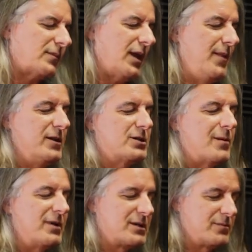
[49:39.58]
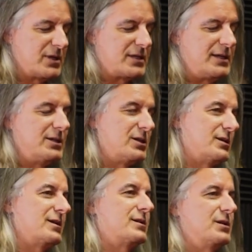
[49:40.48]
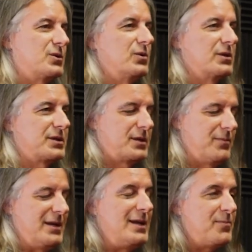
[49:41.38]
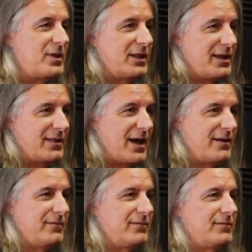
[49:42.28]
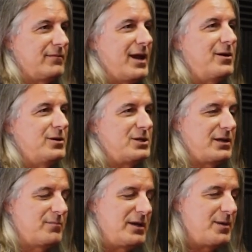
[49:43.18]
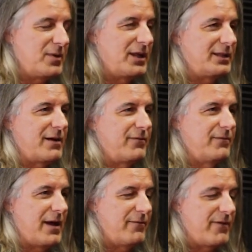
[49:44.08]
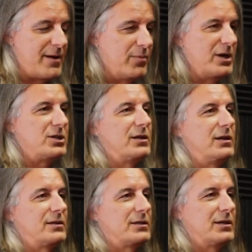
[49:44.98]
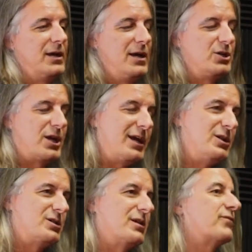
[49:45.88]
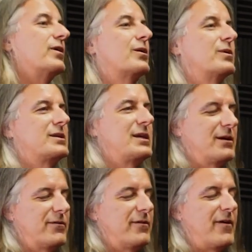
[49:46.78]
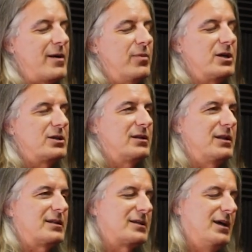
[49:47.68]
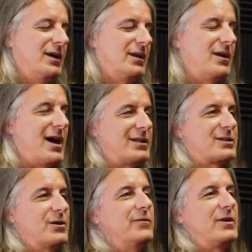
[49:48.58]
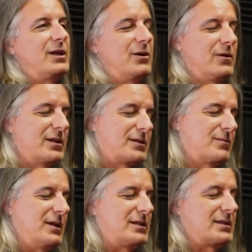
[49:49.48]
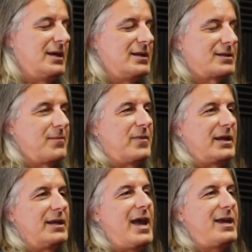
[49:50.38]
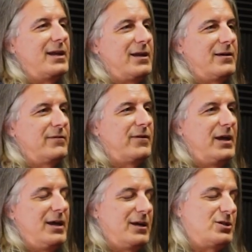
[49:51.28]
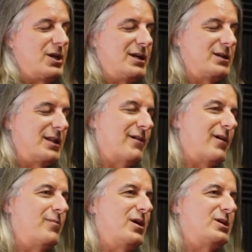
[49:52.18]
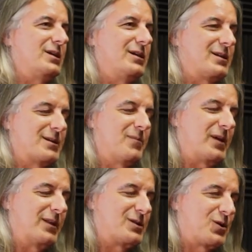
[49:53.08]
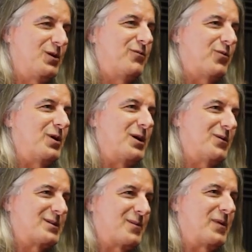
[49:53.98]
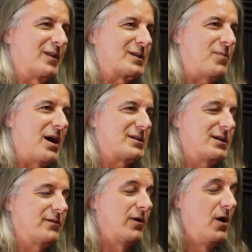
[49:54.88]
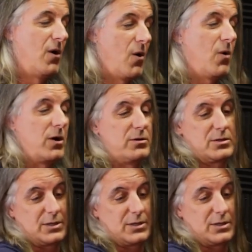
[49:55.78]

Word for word: and then shamanism just teaches us the tools to manipulate that energy, manipulate that that vibration to change the frequency of a vibration that's not serving you, that's that's something negative, mm. and changing that vibration into something that's good for you and something that's positive, or